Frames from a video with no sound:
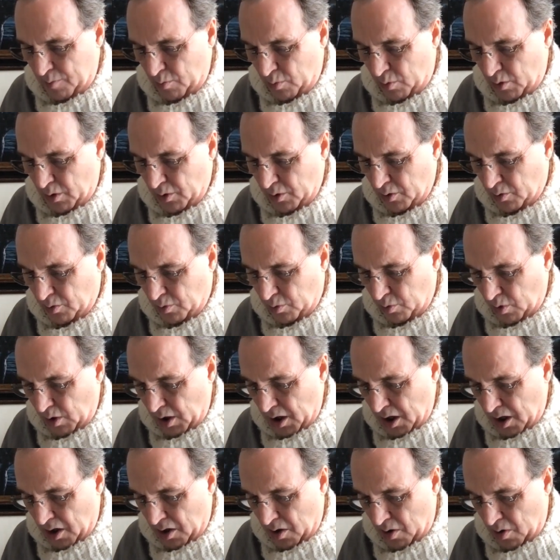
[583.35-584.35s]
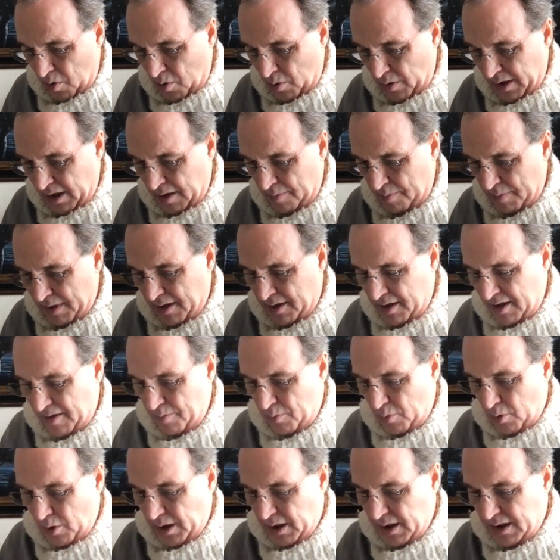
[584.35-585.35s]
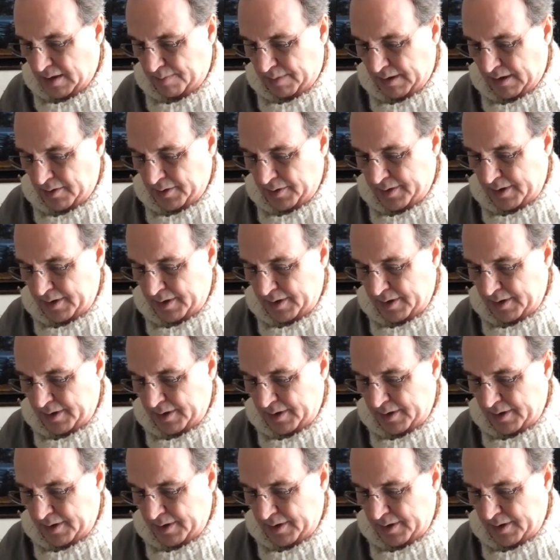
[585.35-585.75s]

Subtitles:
because the flame will grow